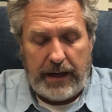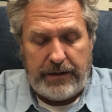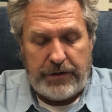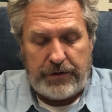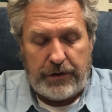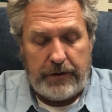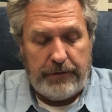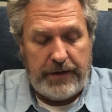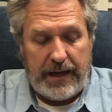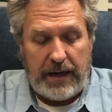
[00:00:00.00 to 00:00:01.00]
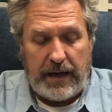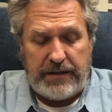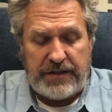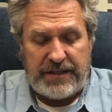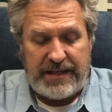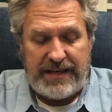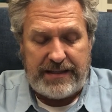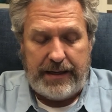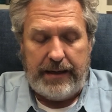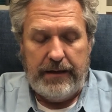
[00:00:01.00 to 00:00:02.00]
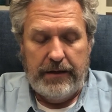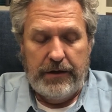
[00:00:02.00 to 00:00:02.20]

undeserved, yet unceasing